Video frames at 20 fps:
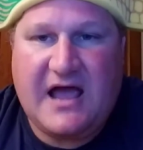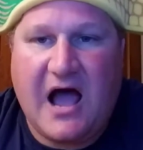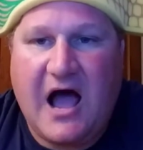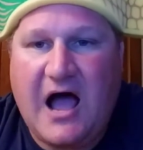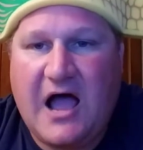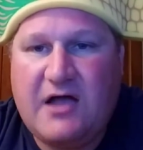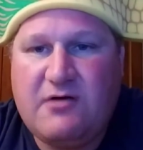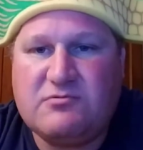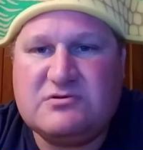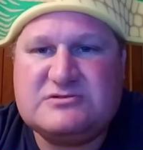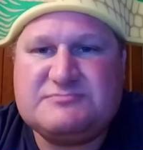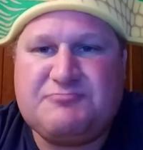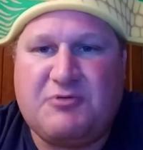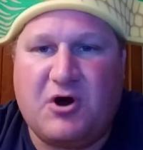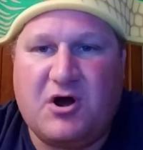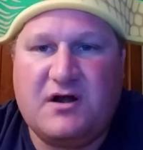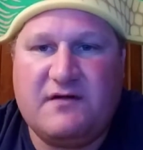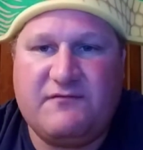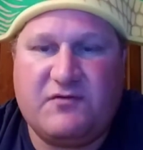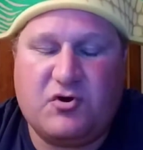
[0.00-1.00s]
I was
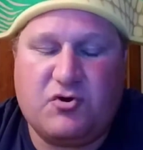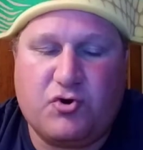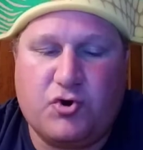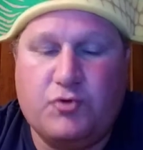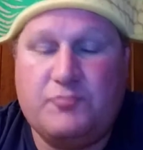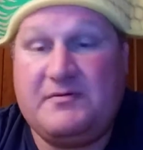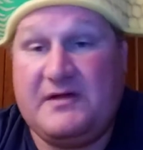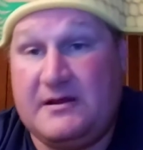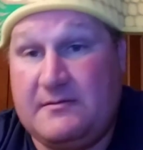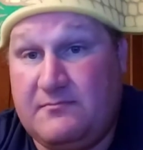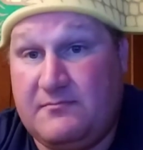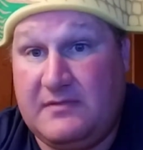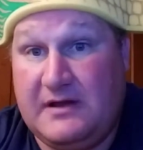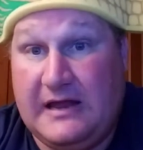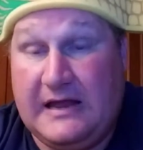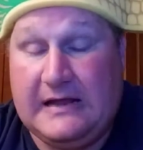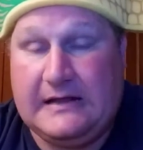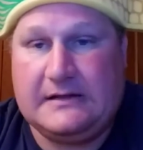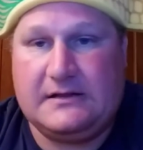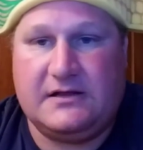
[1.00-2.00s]
part of a group in
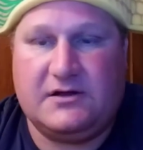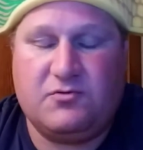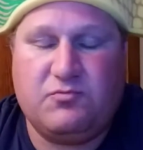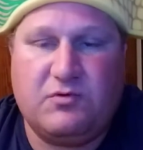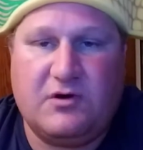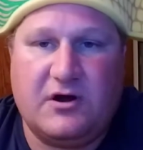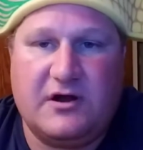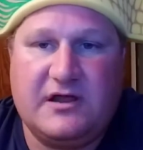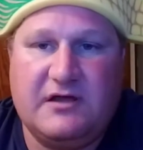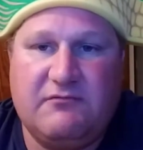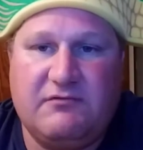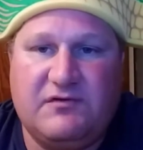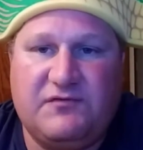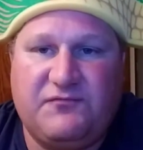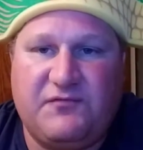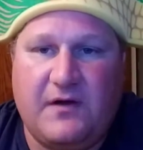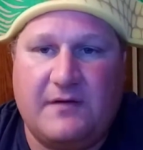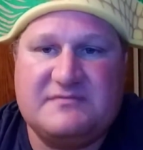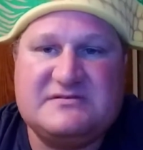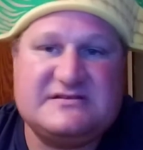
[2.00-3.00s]
England where he was
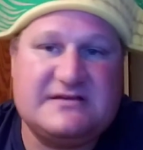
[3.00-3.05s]
from,